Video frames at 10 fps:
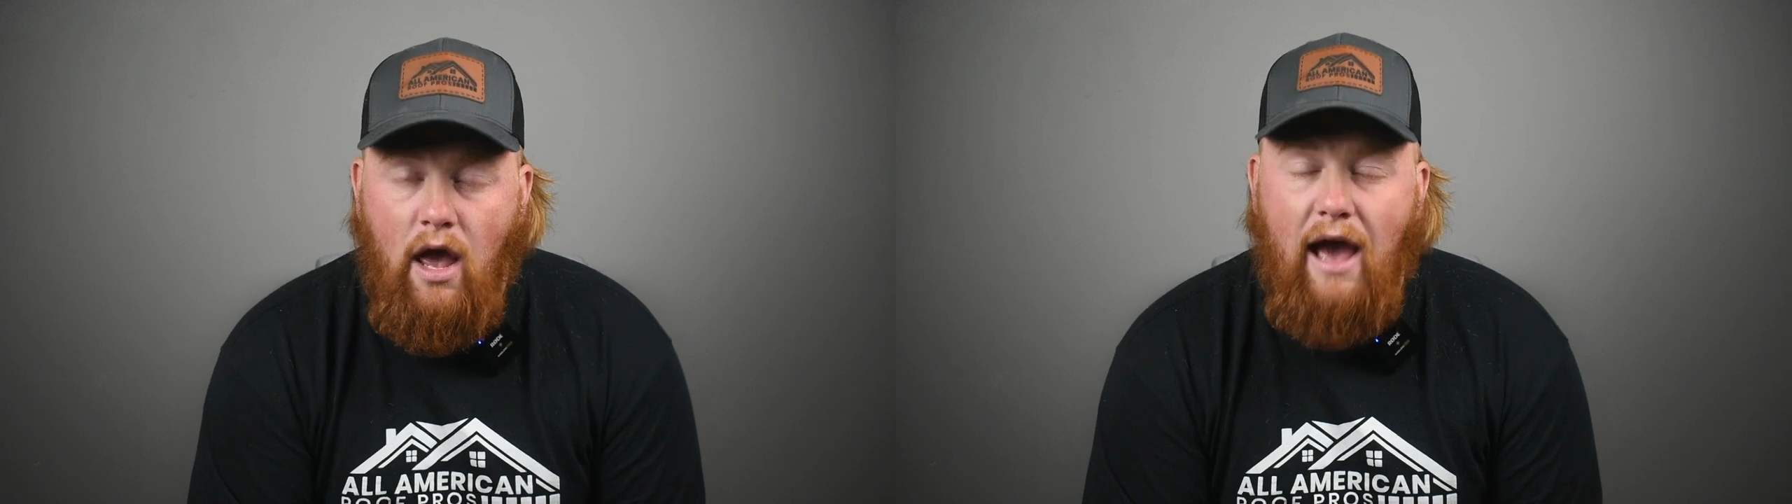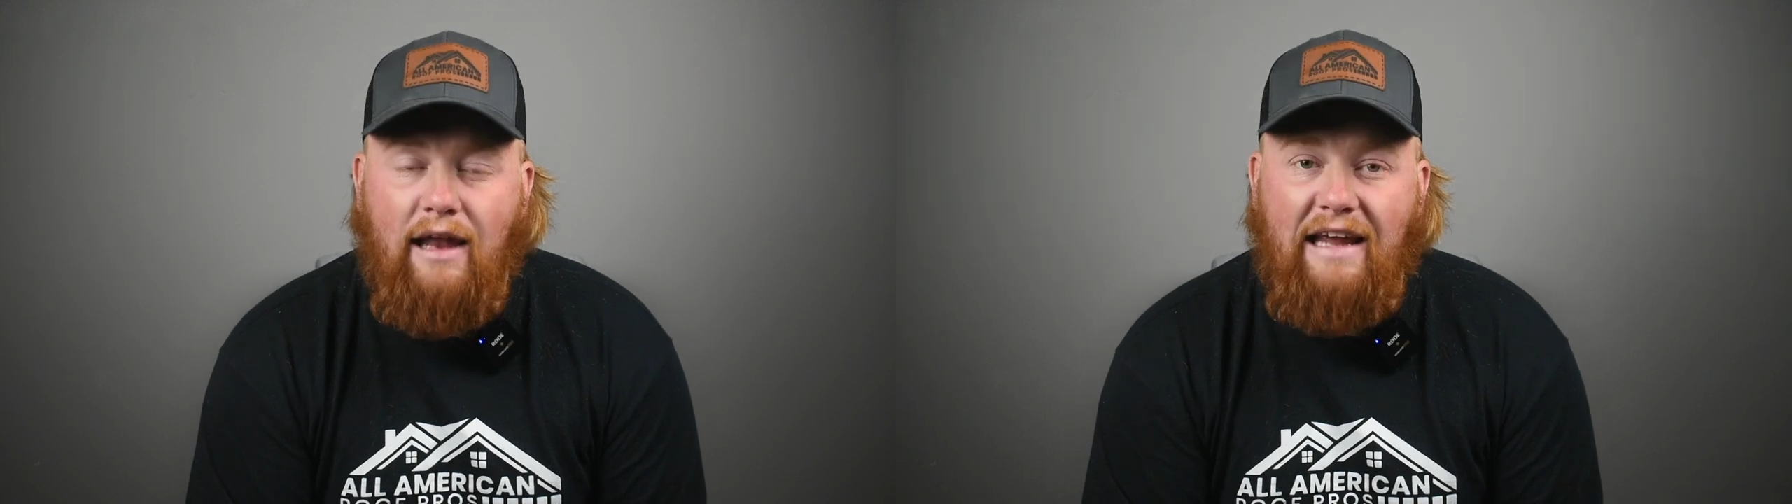
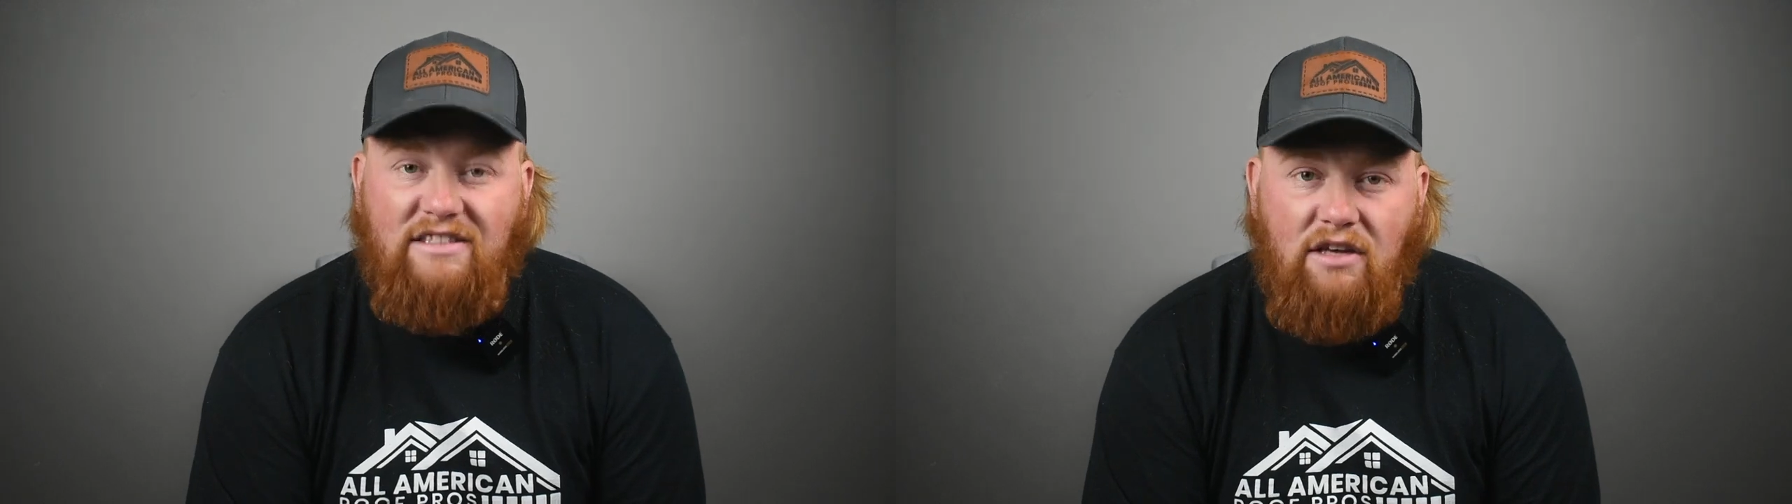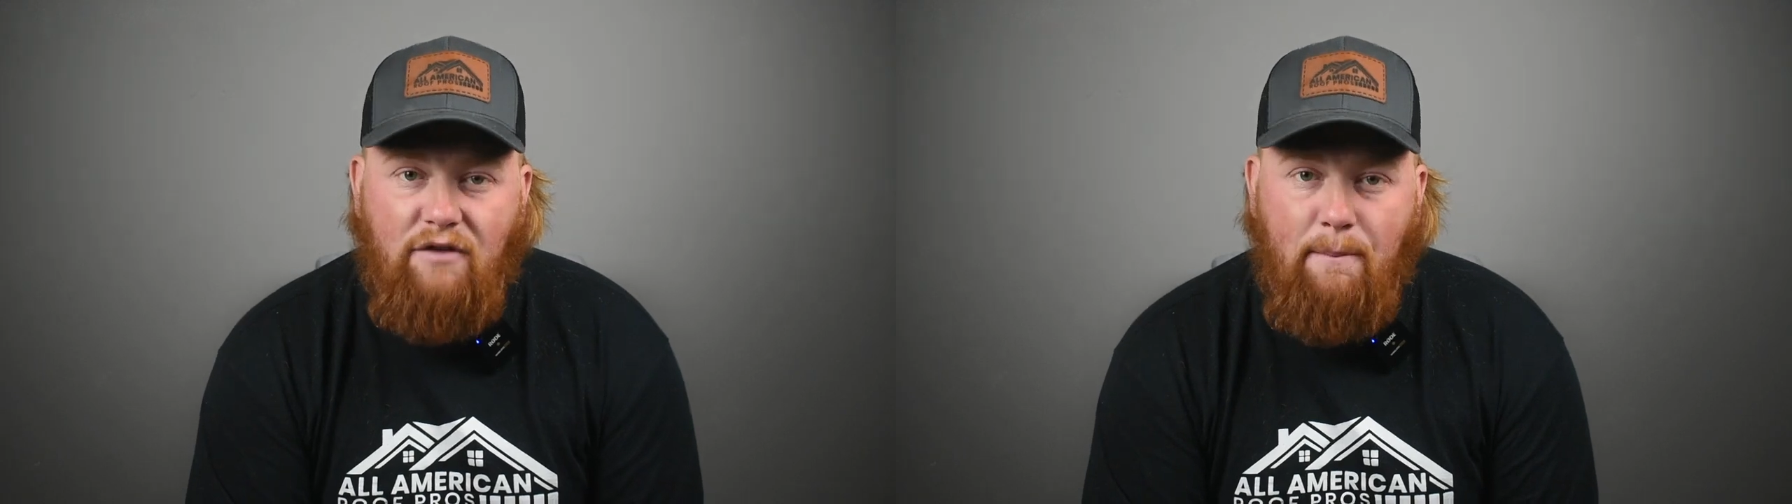An
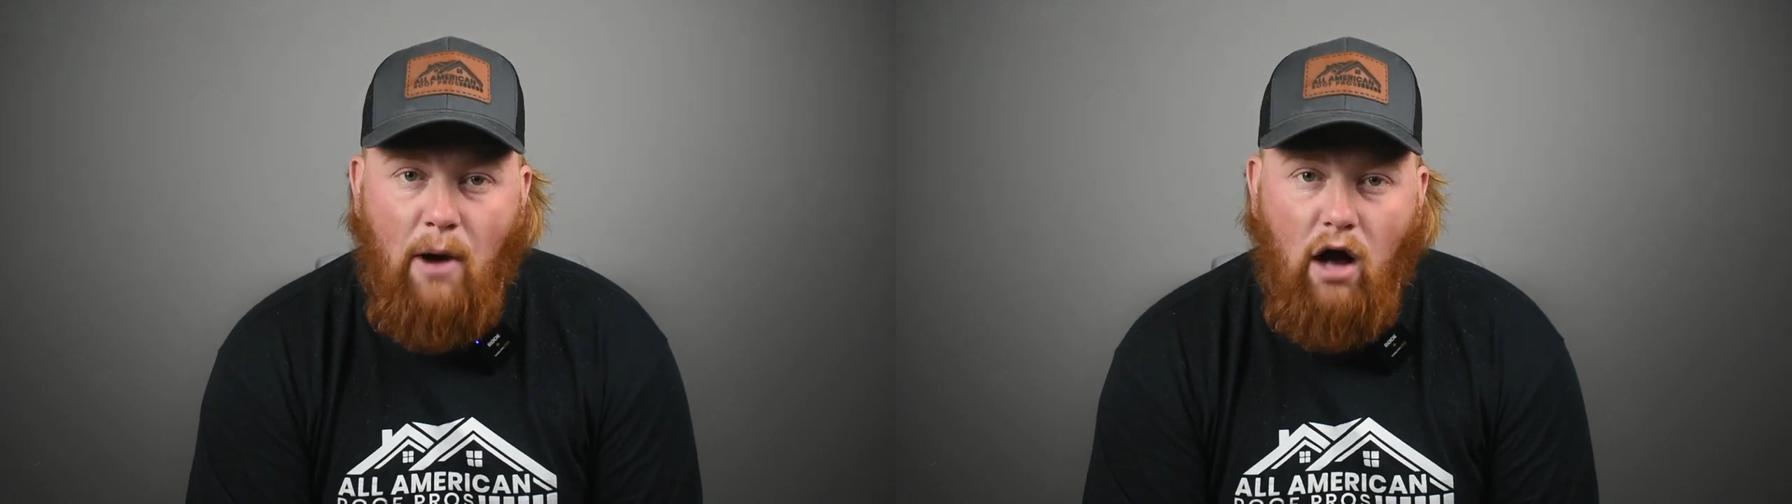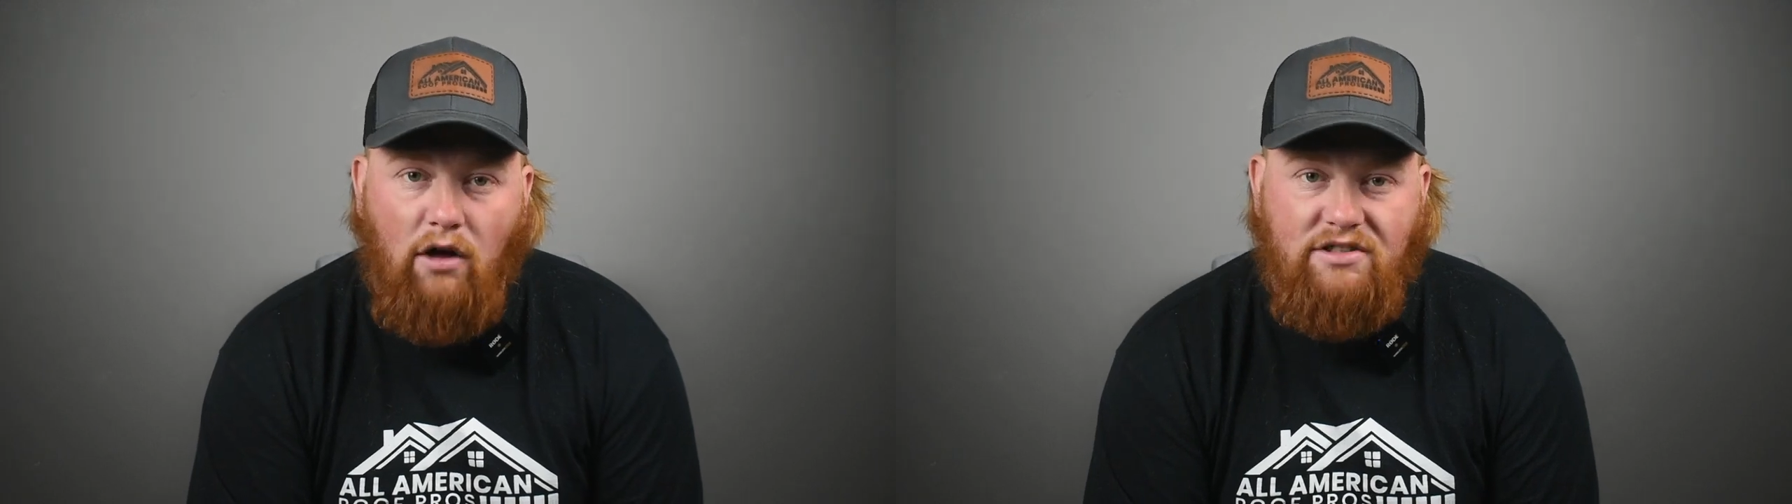ACV
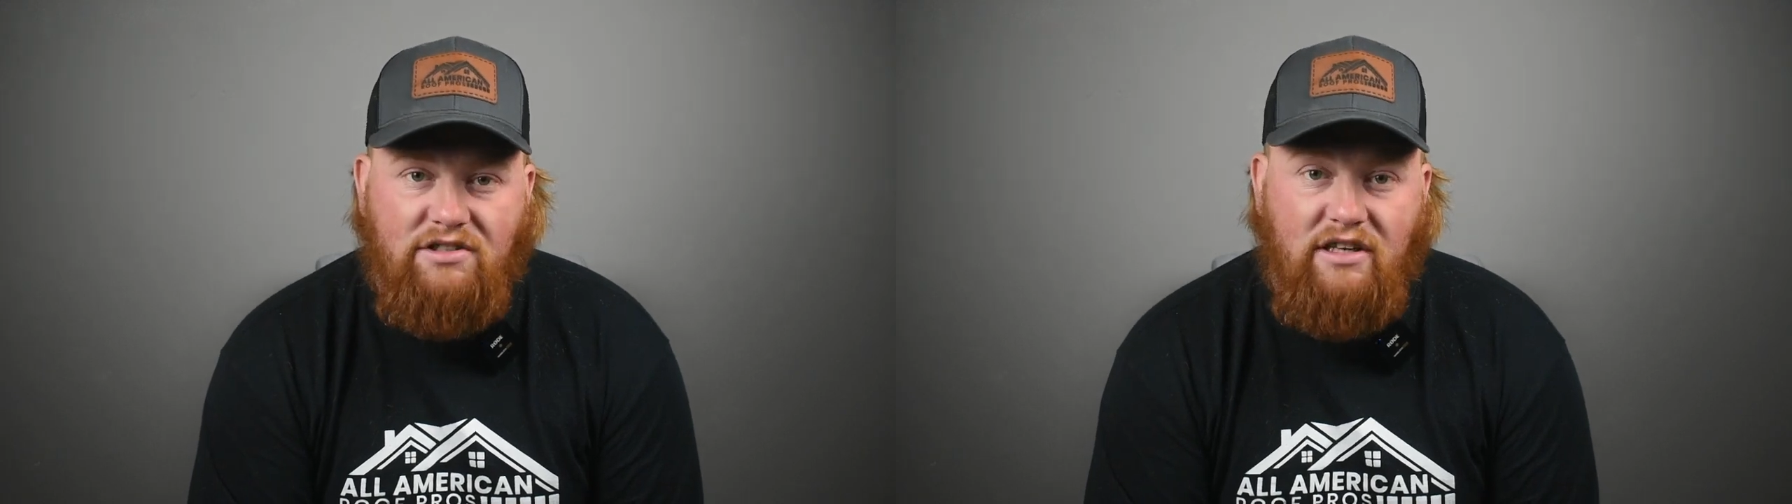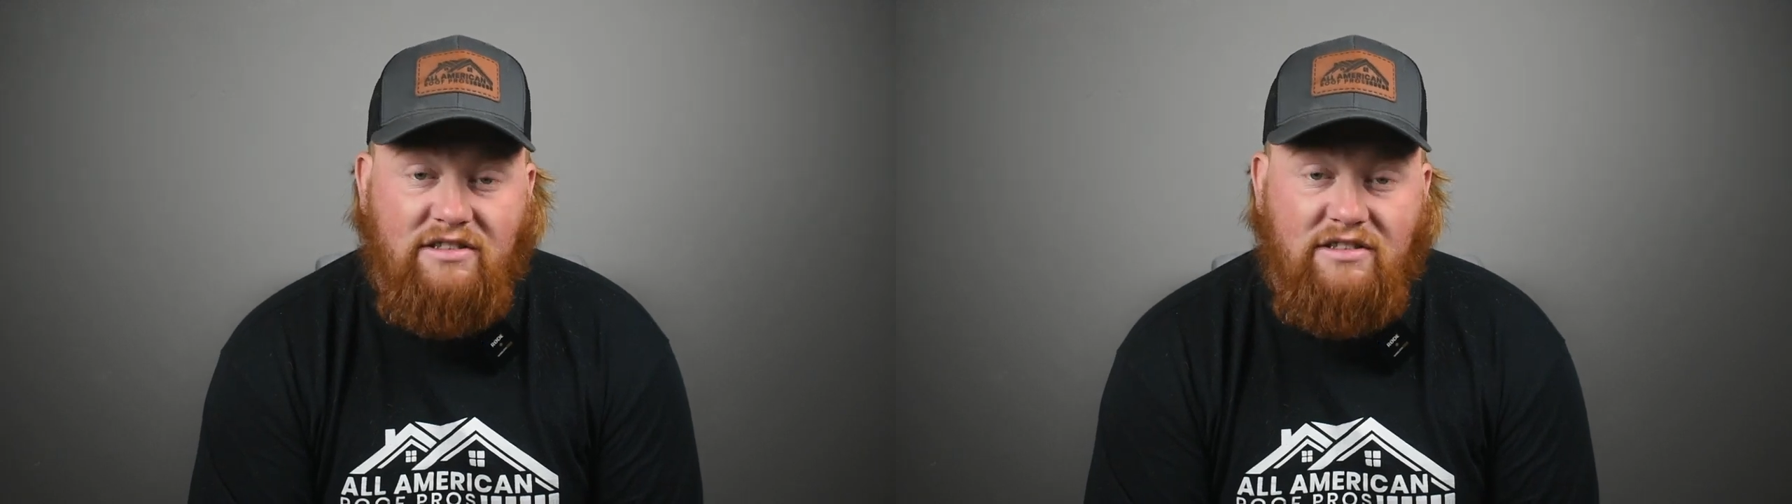policy